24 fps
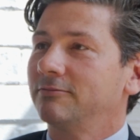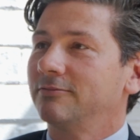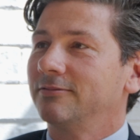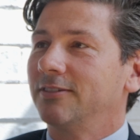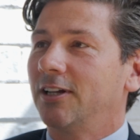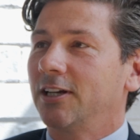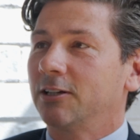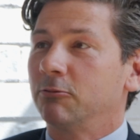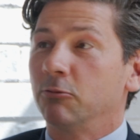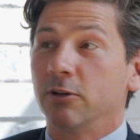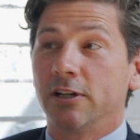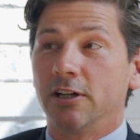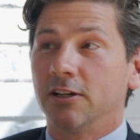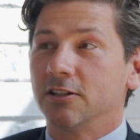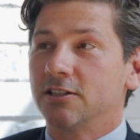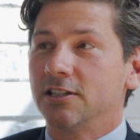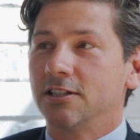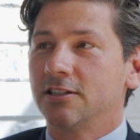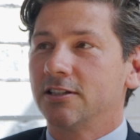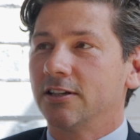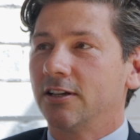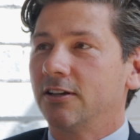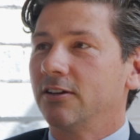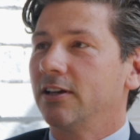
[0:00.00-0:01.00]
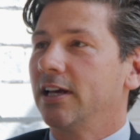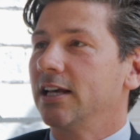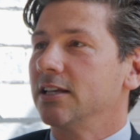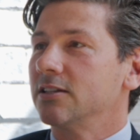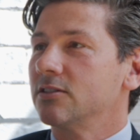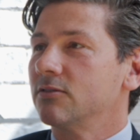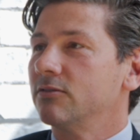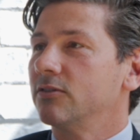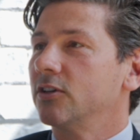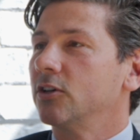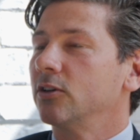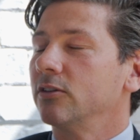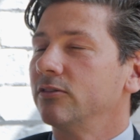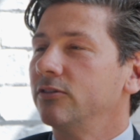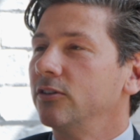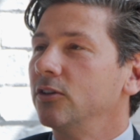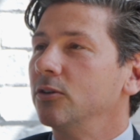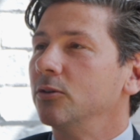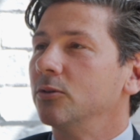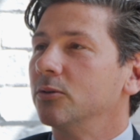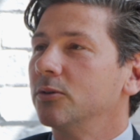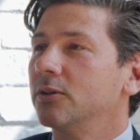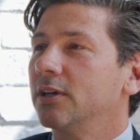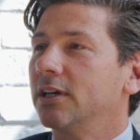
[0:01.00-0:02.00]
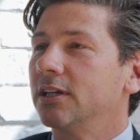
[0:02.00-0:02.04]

Like Rio Tinto has very few.